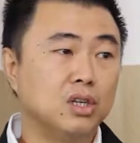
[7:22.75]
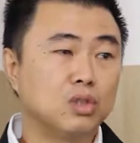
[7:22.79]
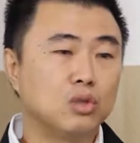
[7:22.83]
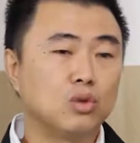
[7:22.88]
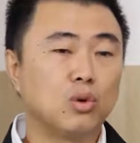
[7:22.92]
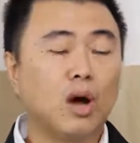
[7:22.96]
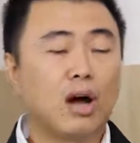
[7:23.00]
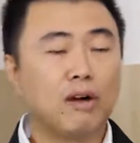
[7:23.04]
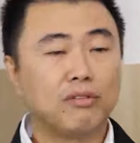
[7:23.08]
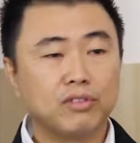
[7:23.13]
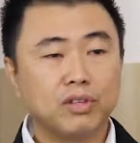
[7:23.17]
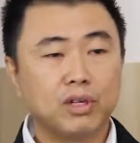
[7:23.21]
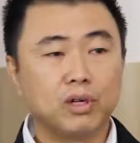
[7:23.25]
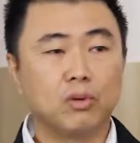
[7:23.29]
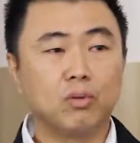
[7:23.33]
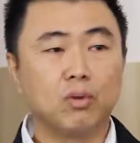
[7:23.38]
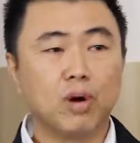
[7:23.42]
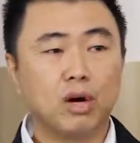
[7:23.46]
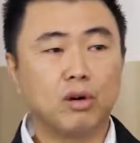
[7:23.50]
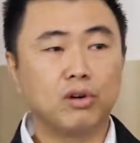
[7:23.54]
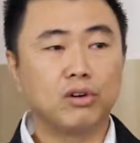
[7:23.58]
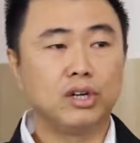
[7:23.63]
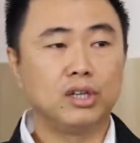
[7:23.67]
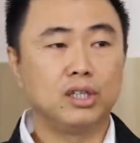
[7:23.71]
So after a
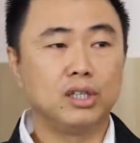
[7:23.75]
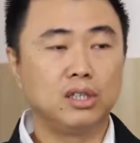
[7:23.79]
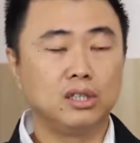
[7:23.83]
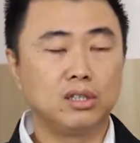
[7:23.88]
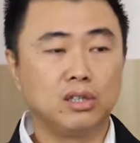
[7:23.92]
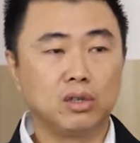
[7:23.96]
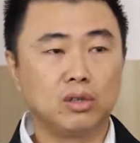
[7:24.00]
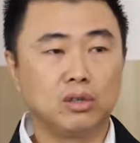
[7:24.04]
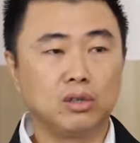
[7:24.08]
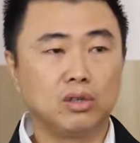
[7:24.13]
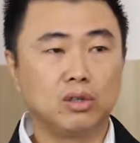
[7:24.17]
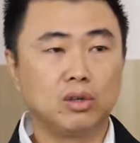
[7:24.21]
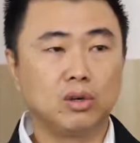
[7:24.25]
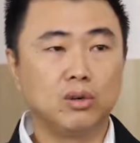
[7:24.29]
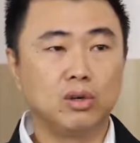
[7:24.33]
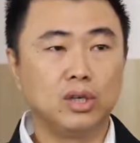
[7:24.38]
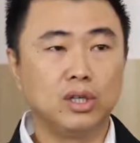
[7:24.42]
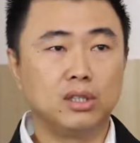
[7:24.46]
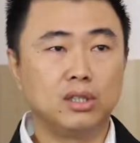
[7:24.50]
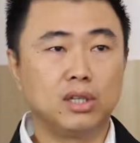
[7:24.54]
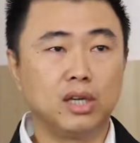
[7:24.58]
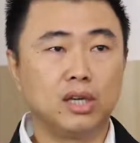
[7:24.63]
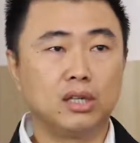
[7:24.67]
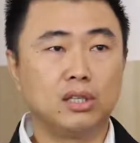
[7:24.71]
while already, you know, you go
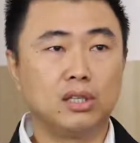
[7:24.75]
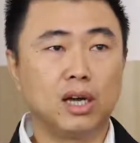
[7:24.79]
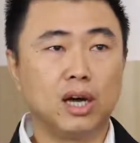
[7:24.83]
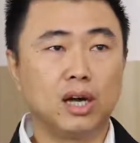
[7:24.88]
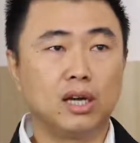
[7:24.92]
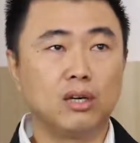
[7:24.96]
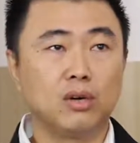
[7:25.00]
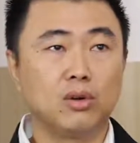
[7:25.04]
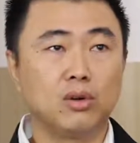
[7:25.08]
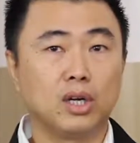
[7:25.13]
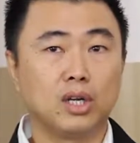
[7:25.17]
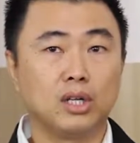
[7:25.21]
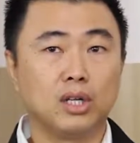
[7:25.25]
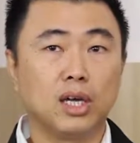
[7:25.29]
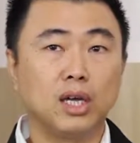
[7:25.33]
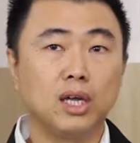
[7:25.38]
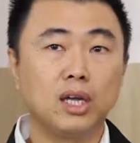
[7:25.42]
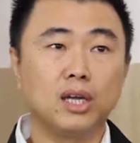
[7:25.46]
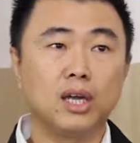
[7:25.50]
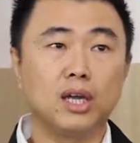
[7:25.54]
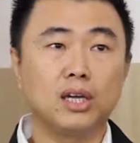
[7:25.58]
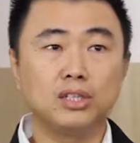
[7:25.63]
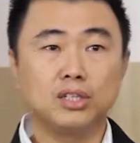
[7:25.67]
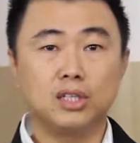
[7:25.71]
in, then I look at it.
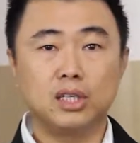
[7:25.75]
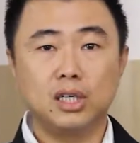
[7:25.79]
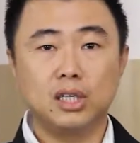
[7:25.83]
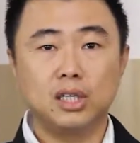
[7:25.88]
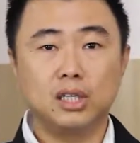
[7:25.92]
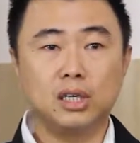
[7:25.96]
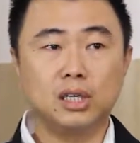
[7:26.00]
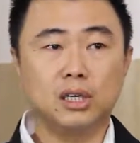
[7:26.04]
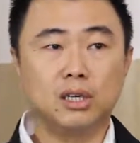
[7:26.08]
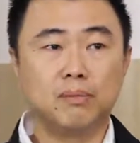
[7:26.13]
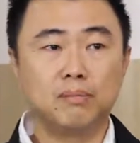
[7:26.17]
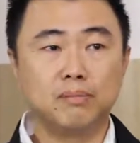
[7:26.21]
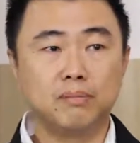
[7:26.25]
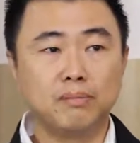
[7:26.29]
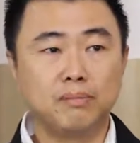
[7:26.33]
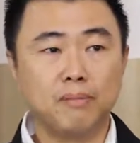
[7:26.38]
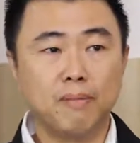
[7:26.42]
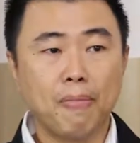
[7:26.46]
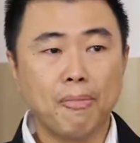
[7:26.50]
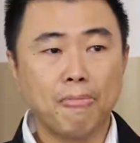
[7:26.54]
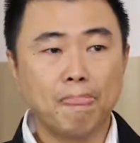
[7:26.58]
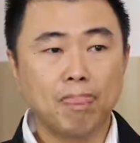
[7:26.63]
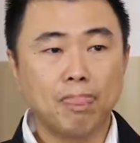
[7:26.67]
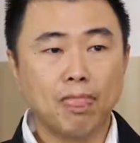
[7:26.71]
Hey, actually,
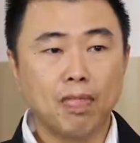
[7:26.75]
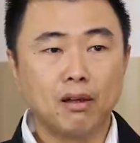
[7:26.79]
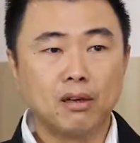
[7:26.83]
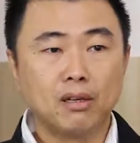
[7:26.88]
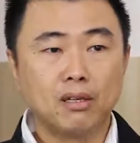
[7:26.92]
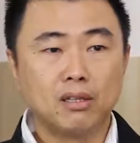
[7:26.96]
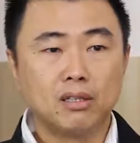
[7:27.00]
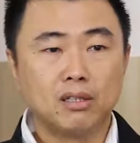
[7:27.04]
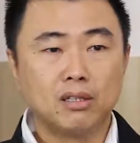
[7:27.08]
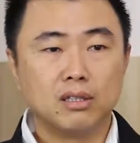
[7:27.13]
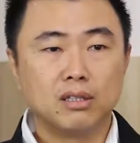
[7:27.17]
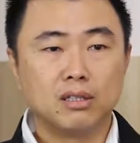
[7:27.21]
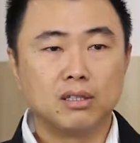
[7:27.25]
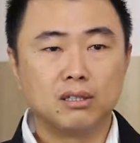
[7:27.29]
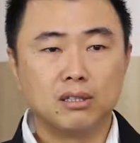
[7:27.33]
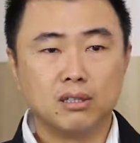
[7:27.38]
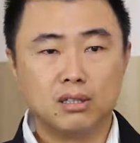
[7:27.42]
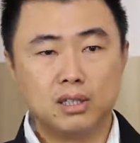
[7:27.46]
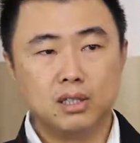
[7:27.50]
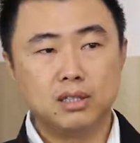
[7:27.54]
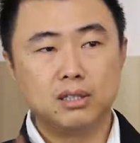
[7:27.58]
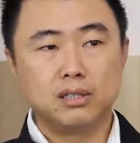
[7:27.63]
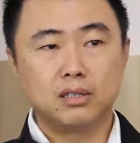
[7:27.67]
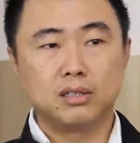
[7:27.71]

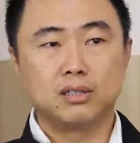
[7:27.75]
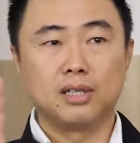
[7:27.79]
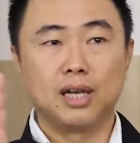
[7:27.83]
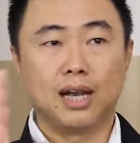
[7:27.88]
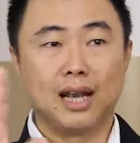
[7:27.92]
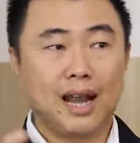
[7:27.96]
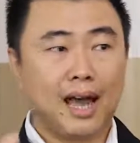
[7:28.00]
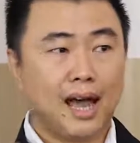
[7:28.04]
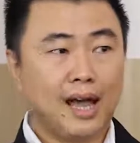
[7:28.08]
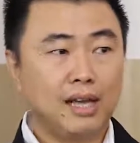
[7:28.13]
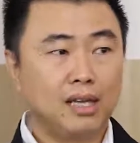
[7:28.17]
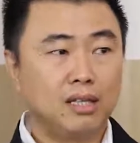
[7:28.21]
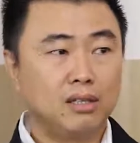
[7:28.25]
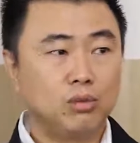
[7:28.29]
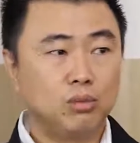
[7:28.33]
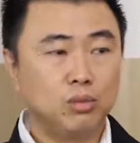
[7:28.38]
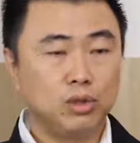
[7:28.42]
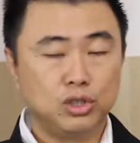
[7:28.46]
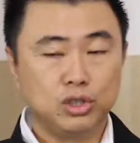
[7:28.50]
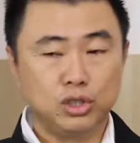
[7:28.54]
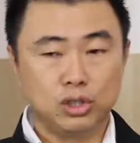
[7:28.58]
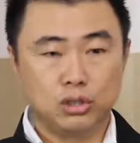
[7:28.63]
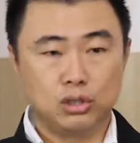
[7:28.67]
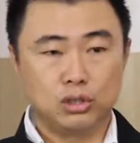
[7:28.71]
this line,
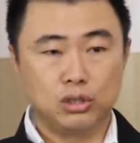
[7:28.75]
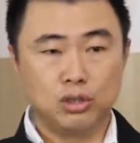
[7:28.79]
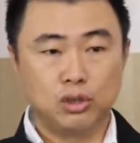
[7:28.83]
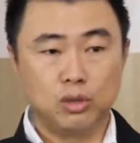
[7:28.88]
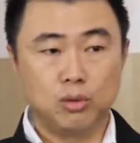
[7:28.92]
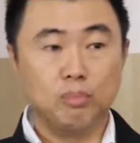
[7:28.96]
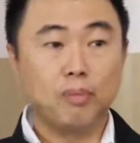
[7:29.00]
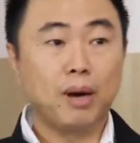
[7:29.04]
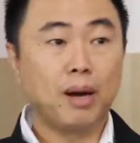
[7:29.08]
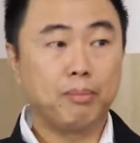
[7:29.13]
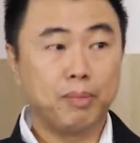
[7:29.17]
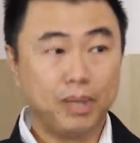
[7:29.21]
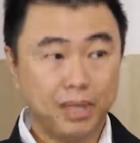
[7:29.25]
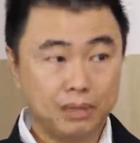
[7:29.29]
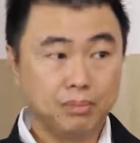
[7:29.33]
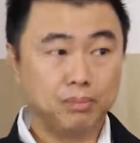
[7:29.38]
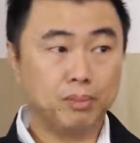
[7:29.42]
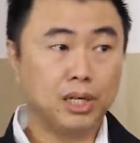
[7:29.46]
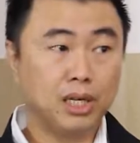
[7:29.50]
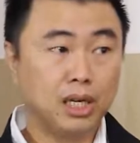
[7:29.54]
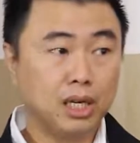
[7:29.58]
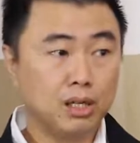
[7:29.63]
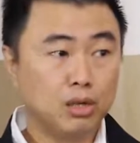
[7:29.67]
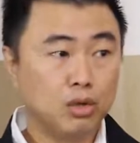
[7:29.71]
which is, you know, public
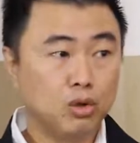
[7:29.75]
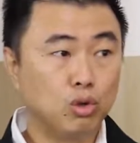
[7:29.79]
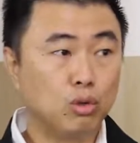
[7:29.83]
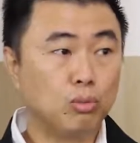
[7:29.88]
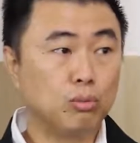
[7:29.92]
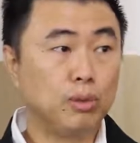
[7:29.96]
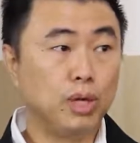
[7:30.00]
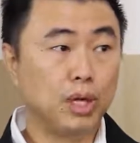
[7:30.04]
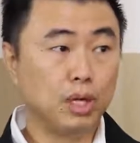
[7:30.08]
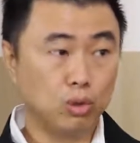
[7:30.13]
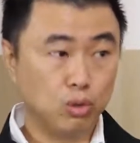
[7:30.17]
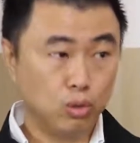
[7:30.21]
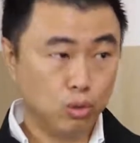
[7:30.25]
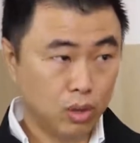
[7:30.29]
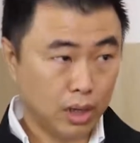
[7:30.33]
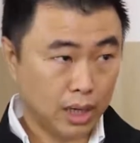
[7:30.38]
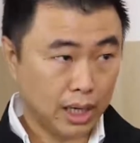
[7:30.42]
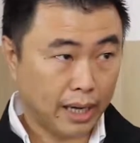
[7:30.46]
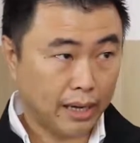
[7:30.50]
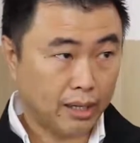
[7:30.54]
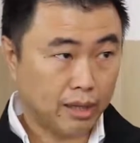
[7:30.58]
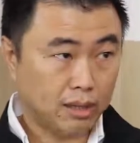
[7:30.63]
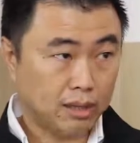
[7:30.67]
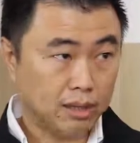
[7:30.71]
speaking, could be a good
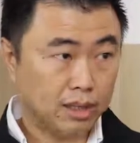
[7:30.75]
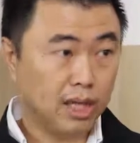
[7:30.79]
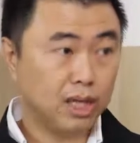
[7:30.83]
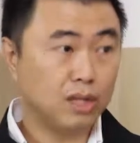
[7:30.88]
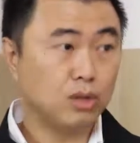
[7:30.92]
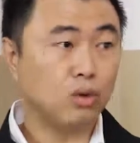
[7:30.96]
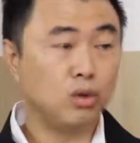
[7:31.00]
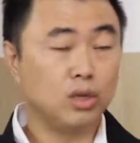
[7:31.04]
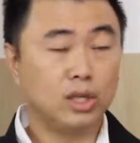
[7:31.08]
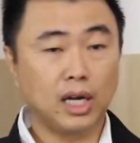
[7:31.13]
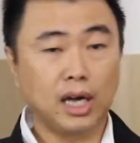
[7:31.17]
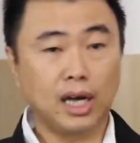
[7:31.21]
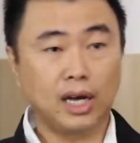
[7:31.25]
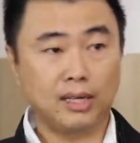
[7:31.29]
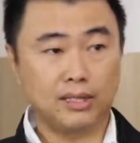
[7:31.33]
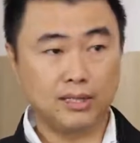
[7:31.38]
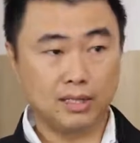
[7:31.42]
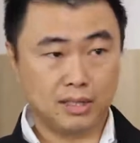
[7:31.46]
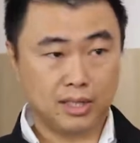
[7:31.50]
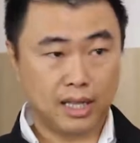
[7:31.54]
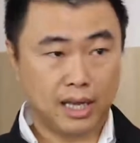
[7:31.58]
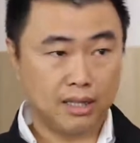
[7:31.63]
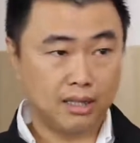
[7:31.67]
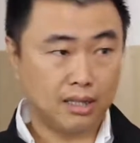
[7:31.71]
line. Then only I
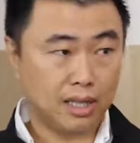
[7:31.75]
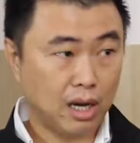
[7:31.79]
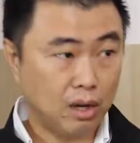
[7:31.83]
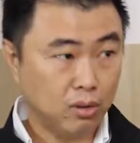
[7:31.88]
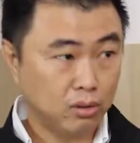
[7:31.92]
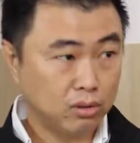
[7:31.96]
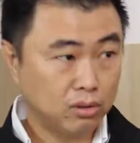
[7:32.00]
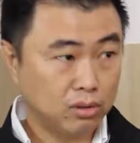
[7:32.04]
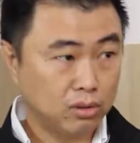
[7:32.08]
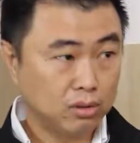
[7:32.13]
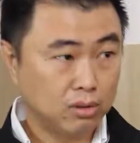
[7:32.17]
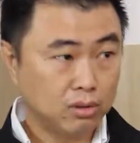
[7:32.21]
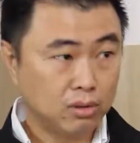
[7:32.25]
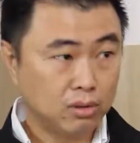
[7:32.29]
sat down.